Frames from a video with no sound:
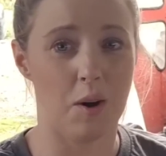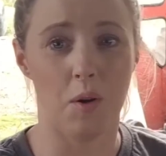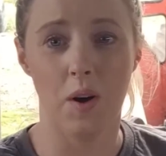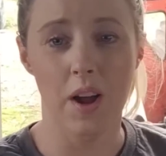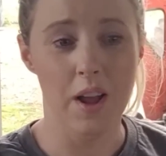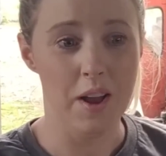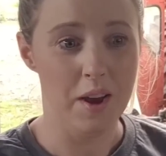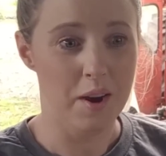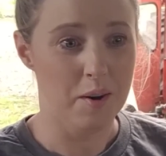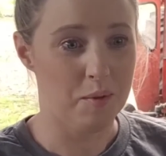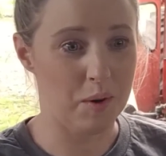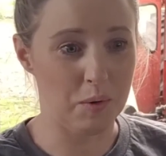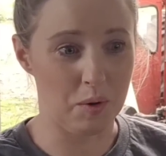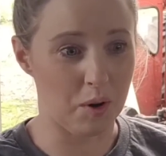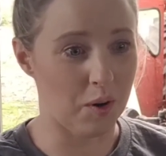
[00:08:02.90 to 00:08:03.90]
So
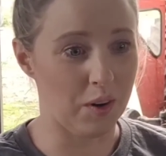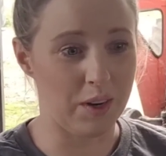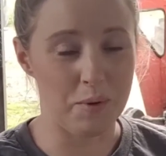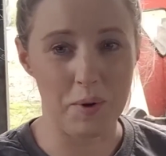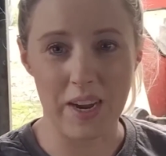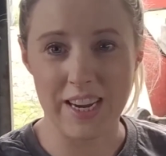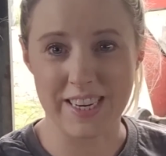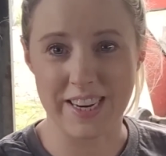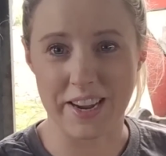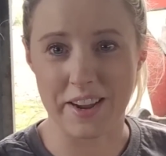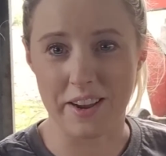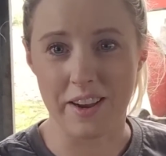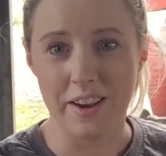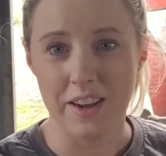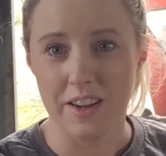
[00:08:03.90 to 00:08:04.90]
we were only
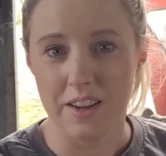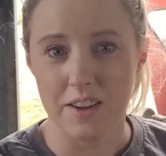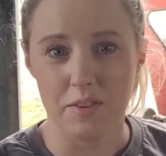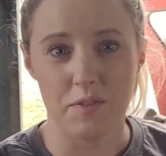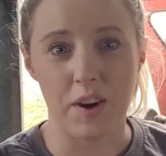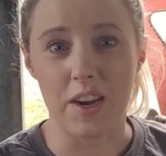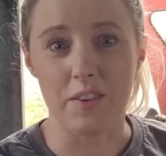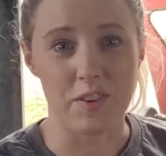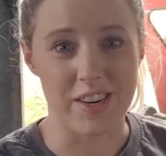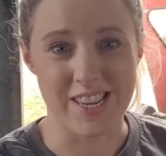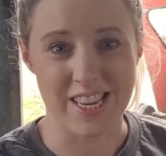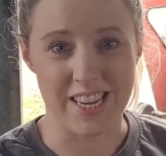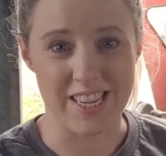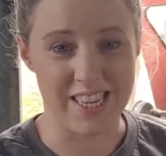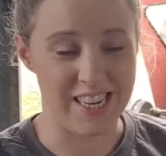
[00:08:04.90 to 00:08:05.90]
waiting 5 or
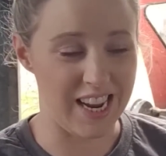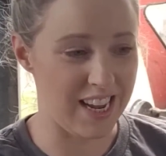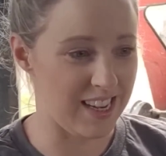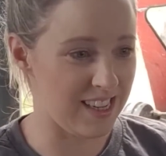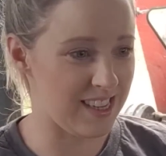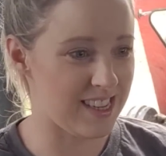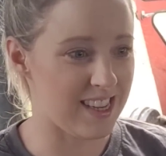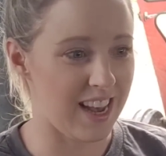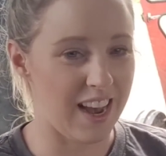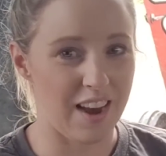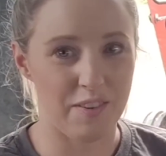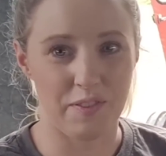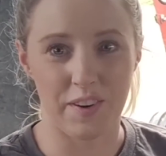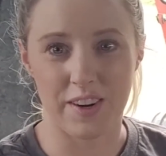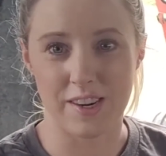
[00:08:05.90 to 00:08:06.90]
6 days
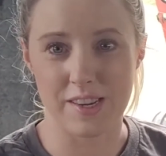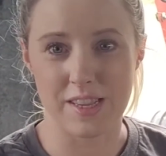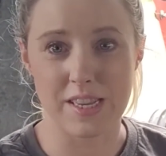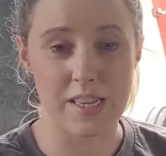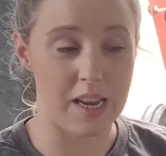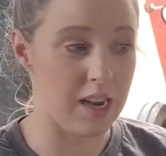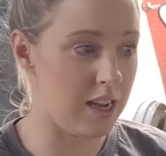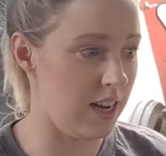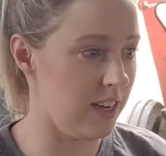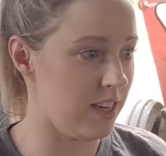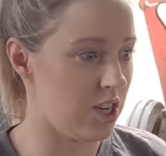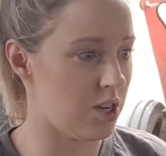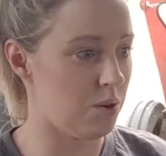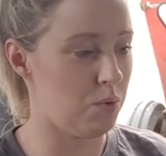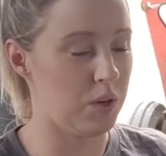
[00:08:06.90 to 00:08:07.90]
for the
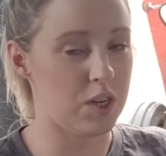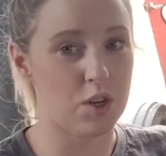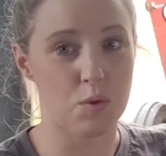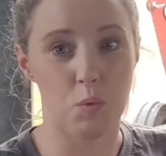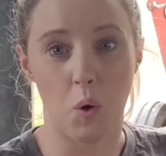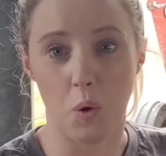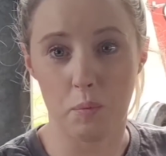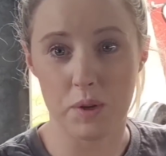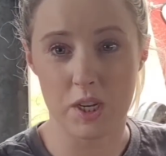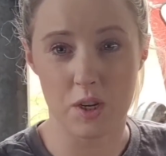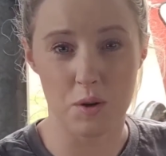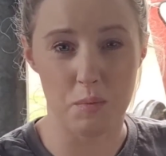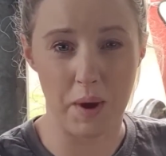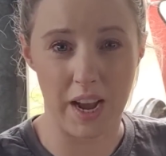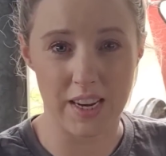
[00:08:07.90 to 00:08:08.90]
silage, which won't be
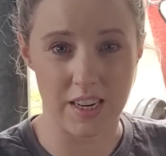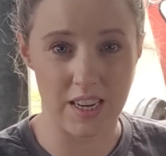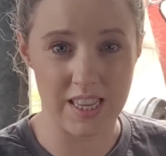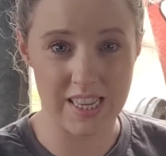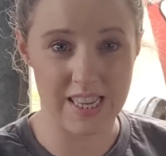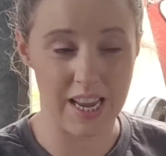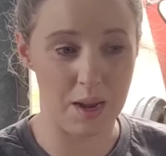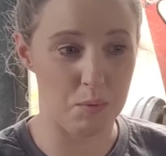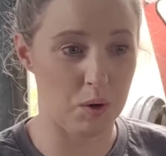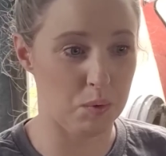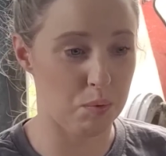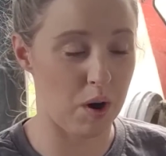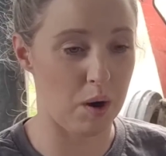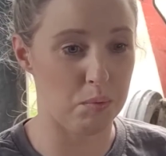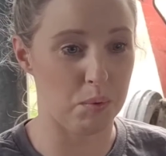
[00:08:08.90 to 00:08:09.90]
too bad. I'd say we'll
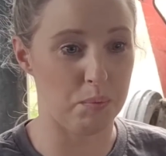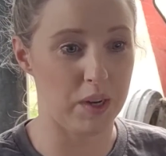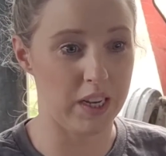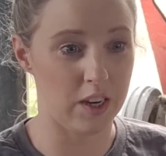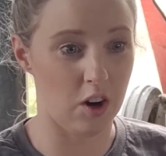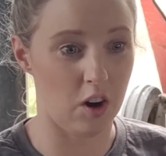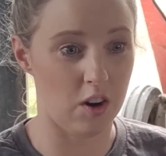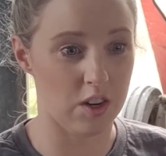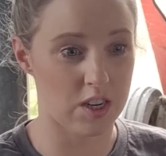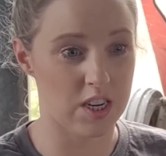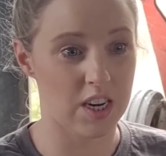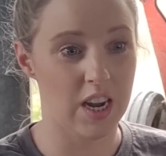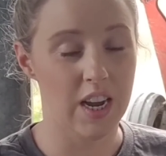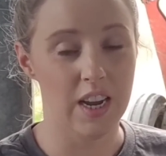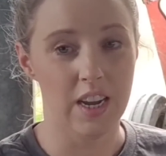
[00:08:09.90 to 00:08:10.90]
probably
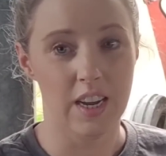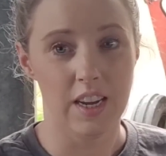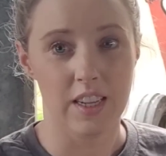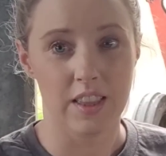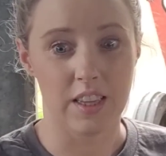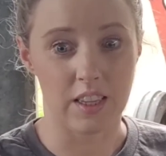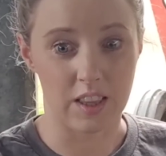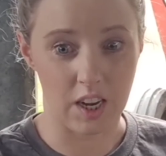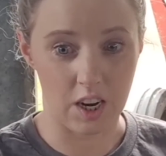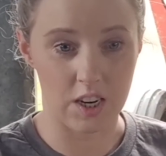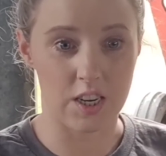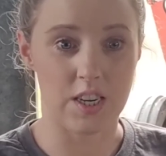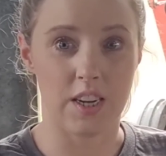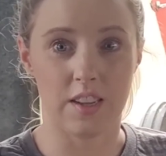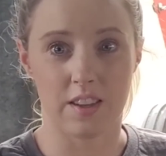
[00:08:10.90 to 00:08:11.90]
cut the
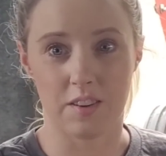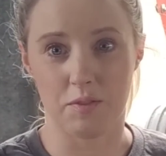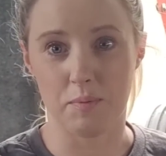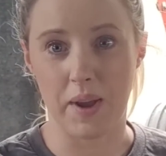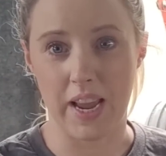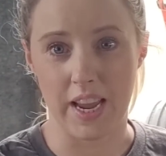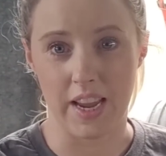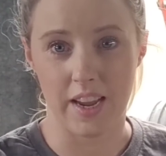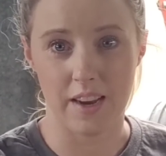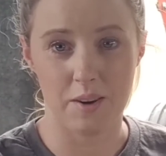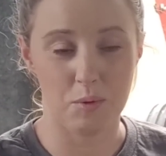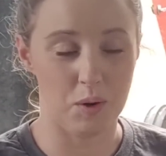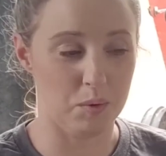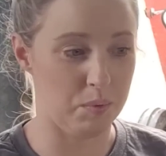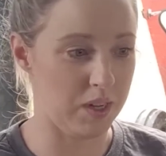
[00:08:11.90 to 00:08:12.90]
30th of May
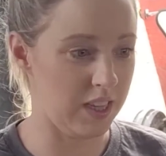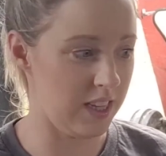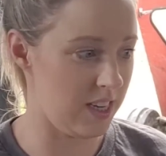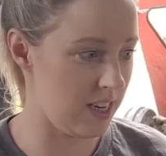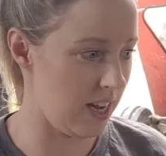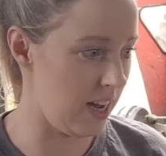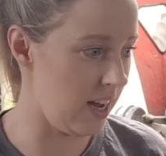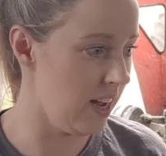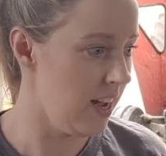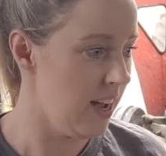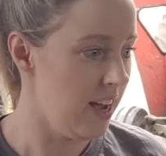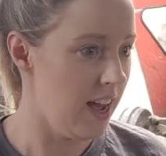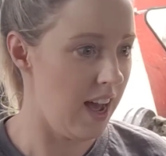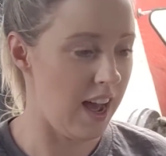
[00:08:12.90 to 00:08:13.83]
will be the day,